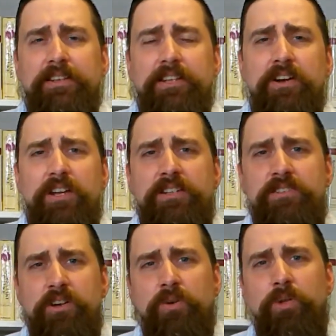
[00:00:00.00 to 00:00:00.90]
There is
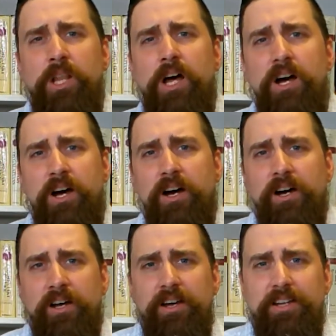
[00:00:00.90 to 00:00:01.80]
no
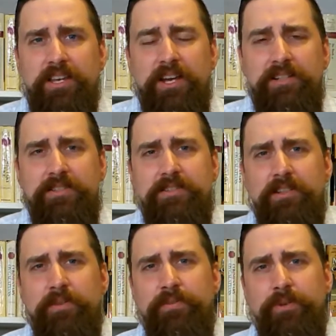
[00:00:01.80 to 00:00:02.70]
law against
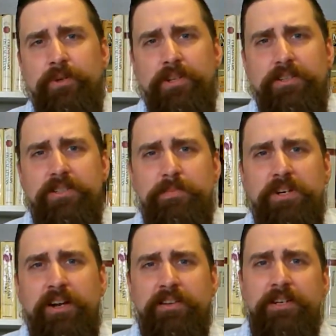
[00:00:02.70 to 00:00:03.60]
the fruit of the
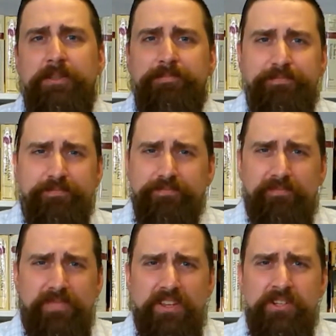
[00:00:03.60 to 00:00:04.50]
Spirit.
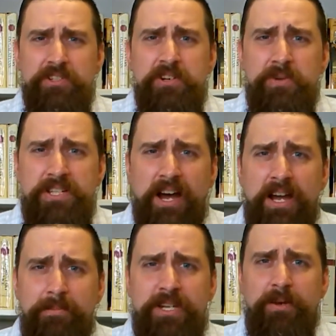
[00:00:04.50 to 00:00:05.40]
There's no
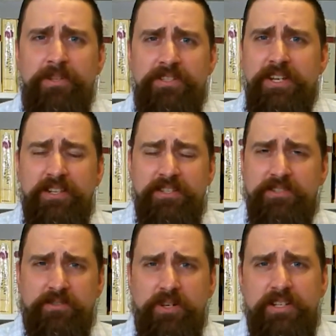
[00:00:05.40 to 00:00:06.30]
timetable to say this
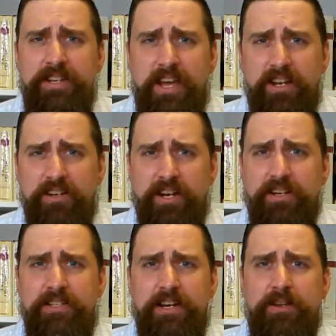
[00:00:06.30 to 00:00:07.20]
is going to end
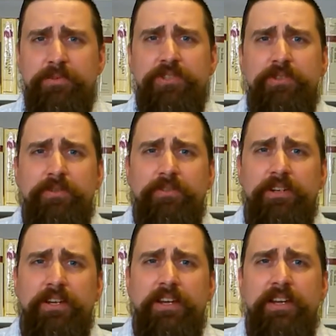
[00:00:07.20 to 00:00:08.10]
anytime soon.
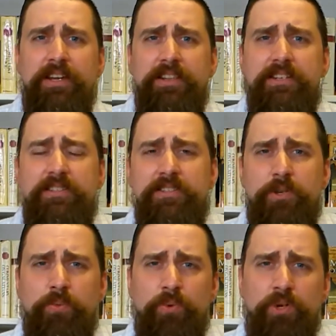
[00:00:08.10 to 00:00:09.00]
This is
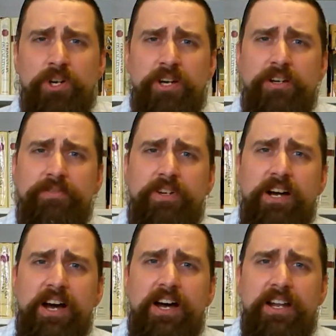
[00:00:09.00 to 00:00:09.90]
the work of
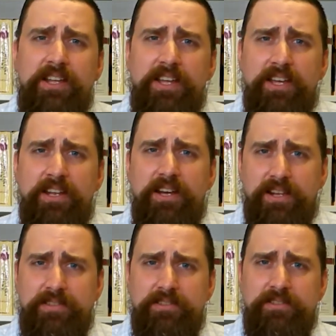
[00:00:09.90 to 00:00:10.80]
God in
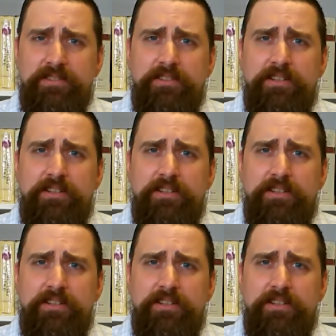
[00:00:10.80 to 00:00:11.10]
us